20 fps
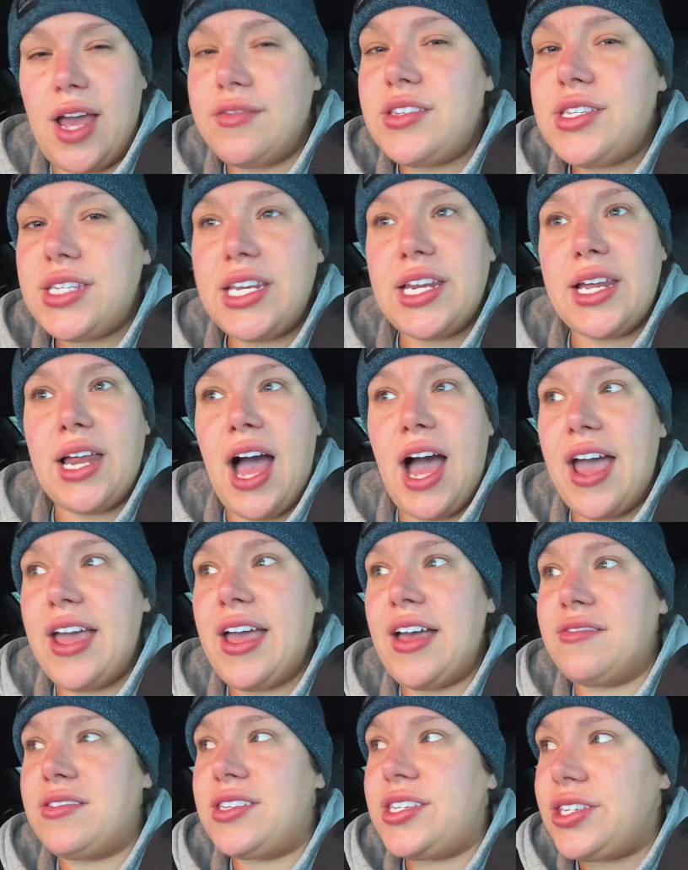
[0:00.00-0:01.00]
I've seen it. I
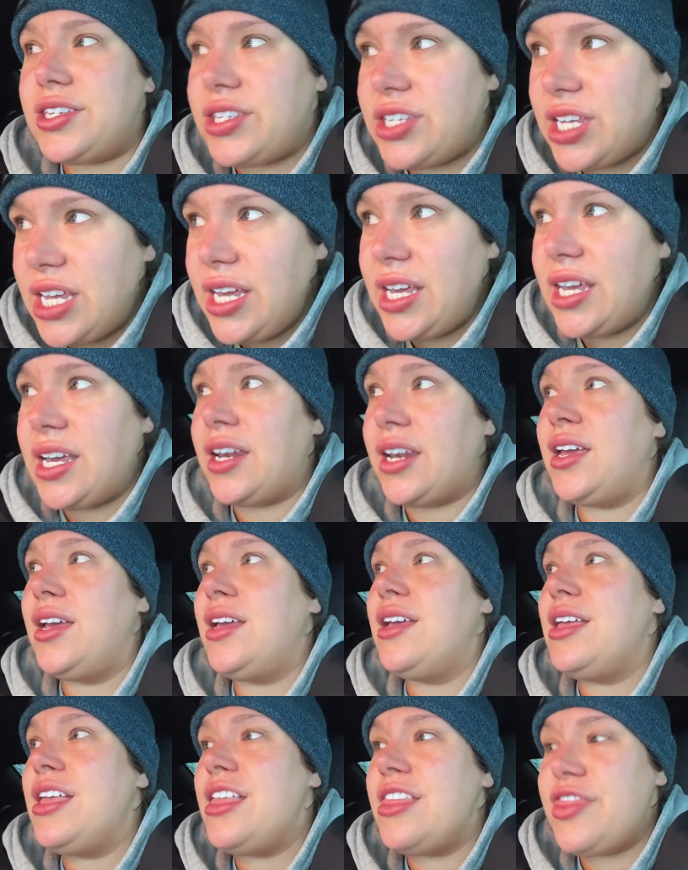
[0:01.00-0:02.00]
have seen
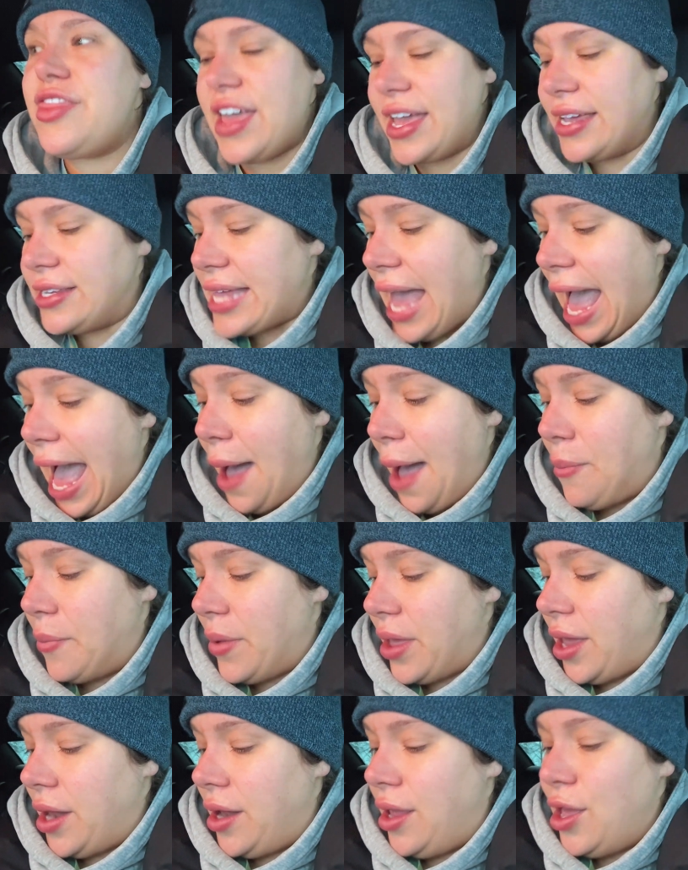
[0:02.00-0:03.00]
things
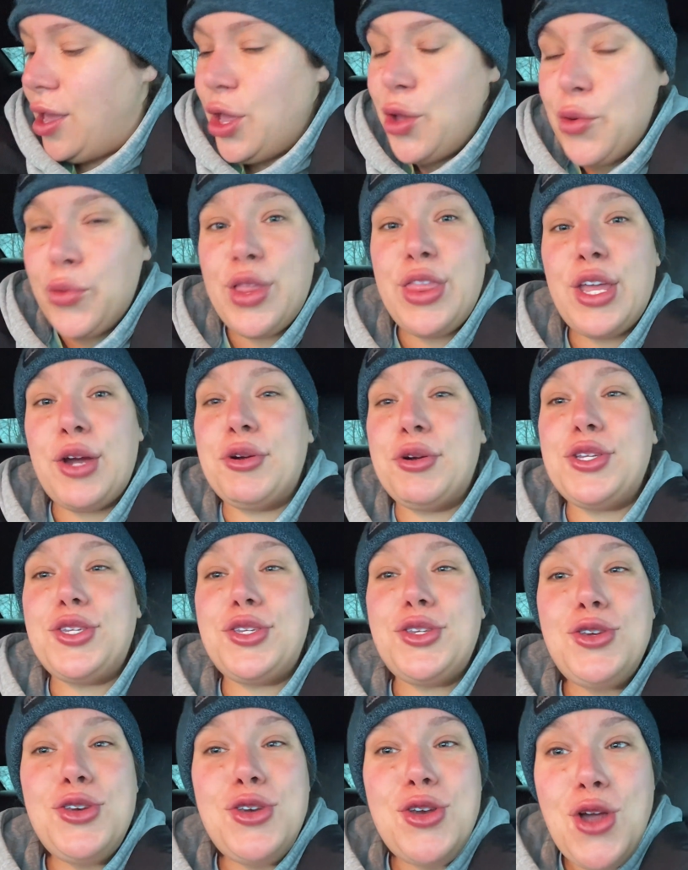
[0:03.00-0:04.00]
happen when there
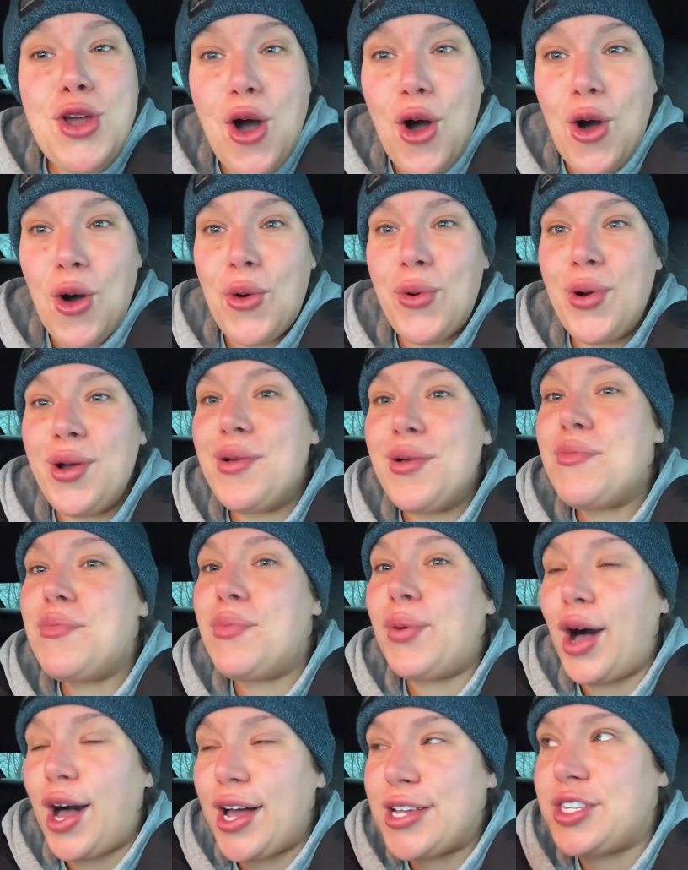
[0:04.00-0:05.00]
was no
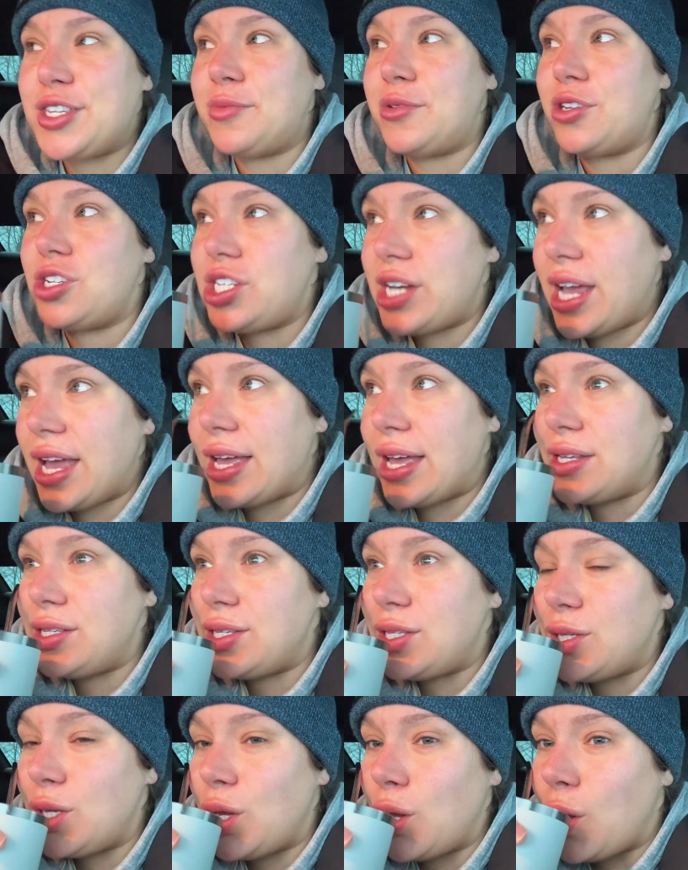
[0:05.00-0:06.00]
possible
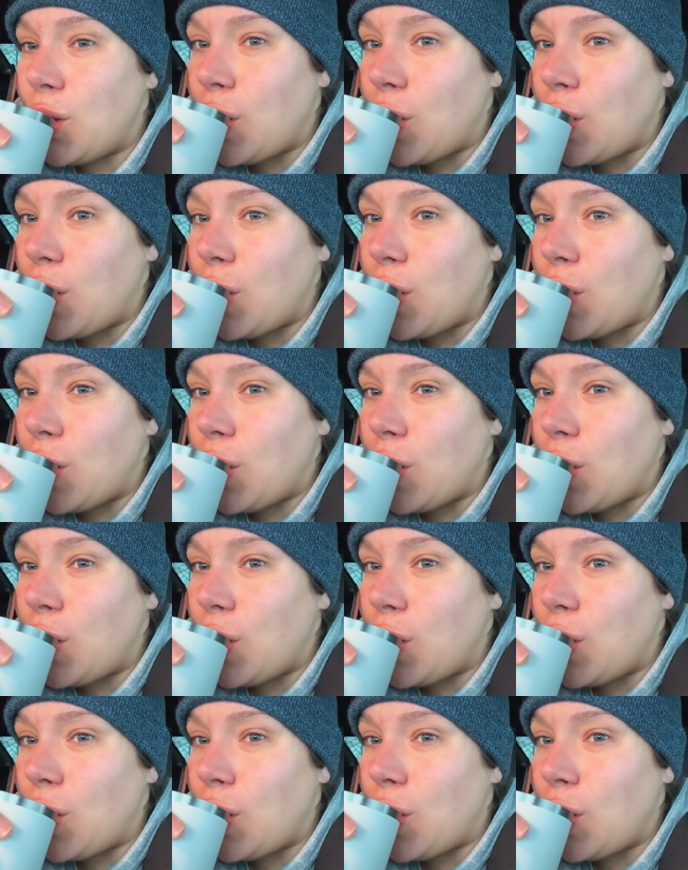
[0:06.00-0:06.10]
chance.